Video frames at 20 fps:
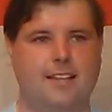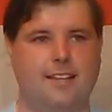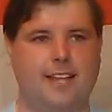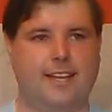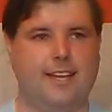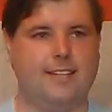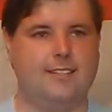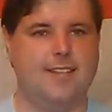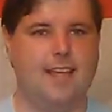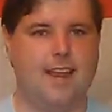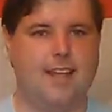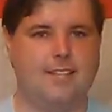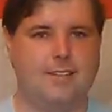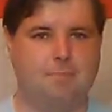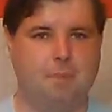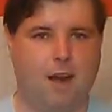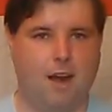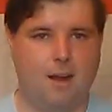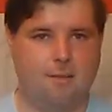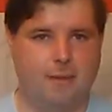like I said, it's a
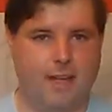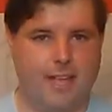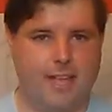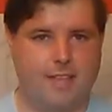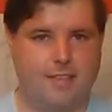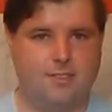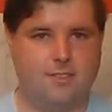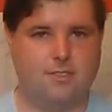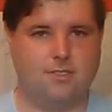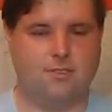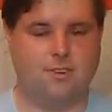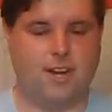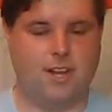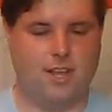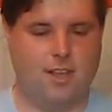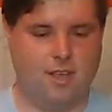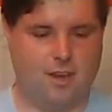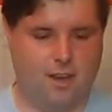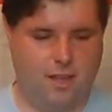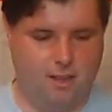part of my history.